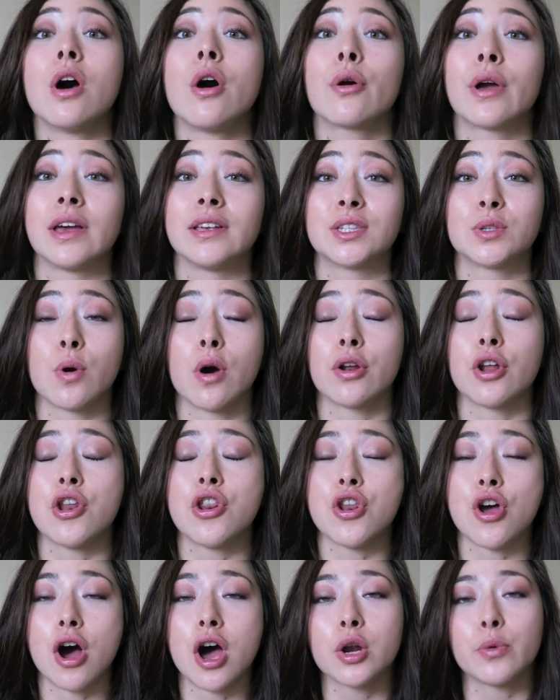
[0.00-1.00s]
Okay, so on a
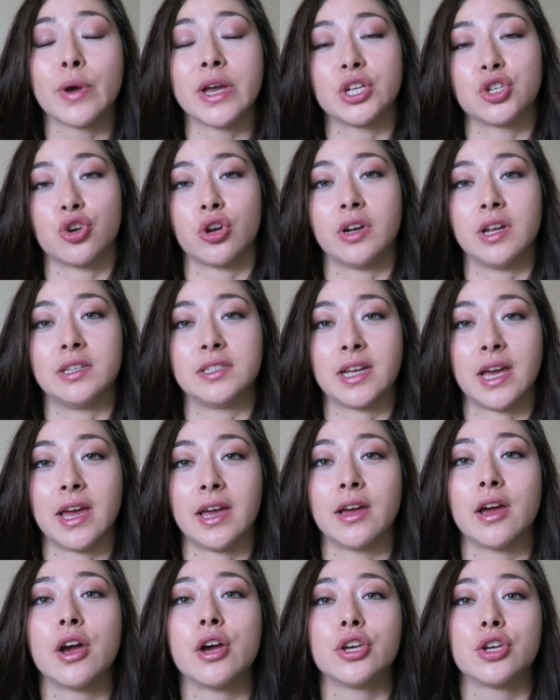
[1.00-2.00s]
non-weight training
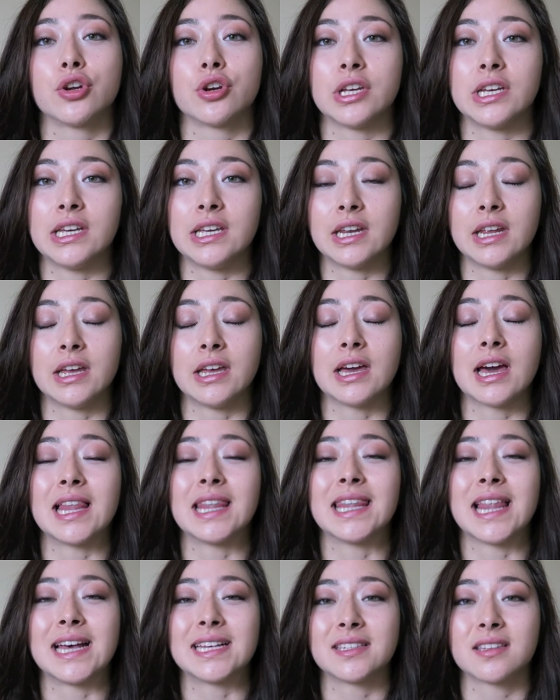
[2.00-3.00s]
day, you're eating
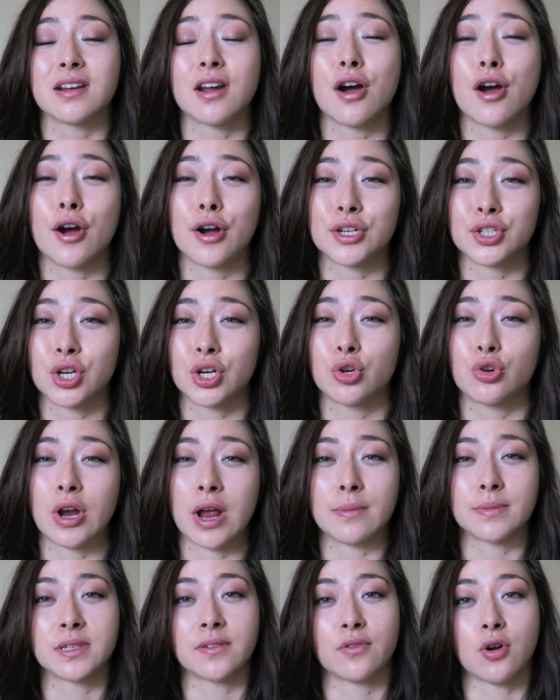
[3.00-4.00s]
less than 100
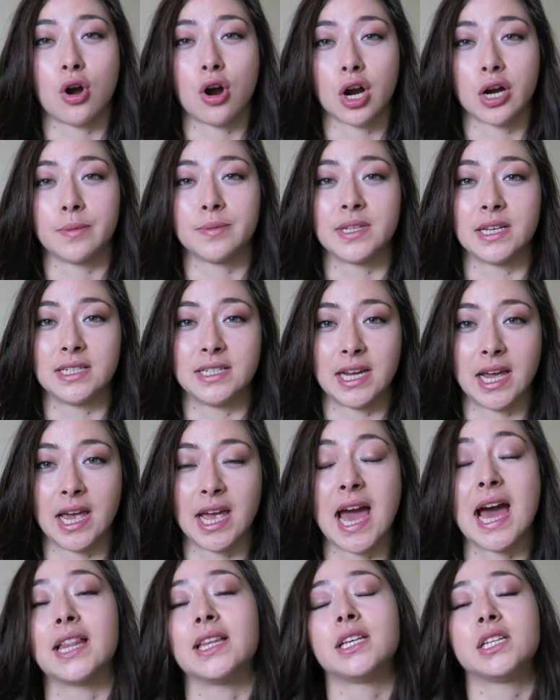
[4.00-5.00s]
grams of carbs a
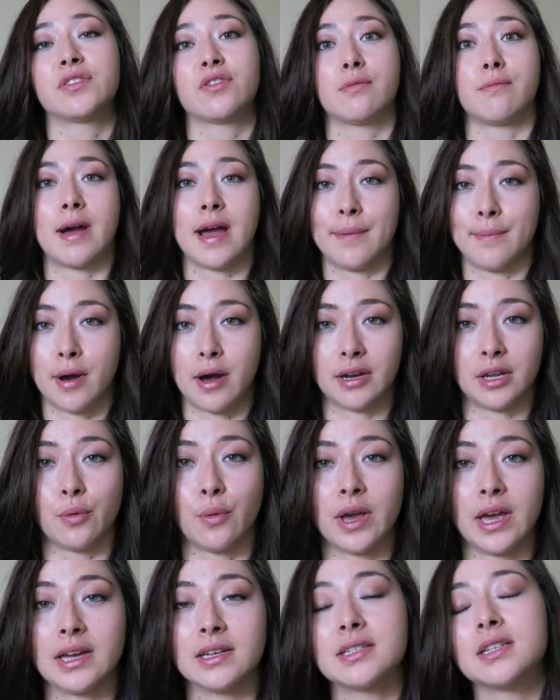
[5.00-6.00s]
day, at least for my body
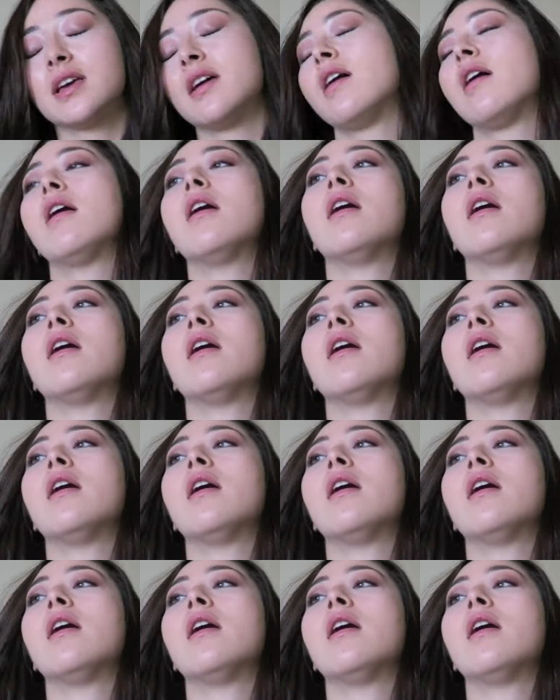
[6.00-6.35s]
weight.